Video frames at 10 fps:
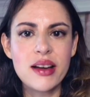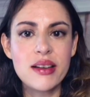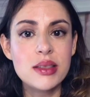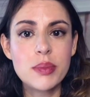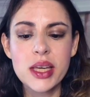
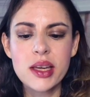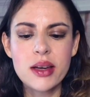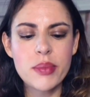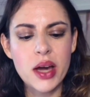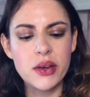speaking
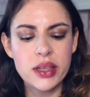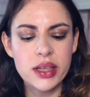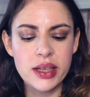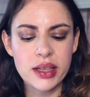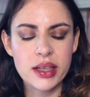about
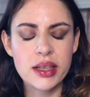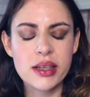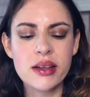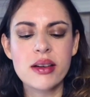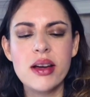
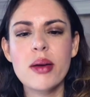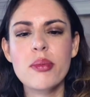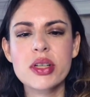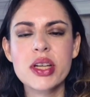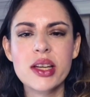a
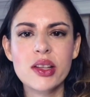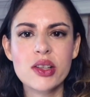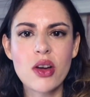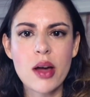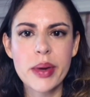particular
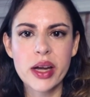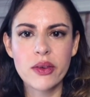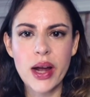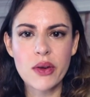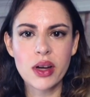topic
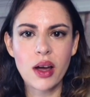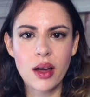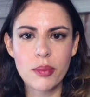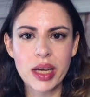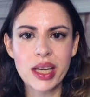around
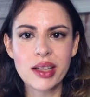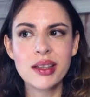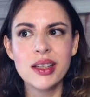comedy.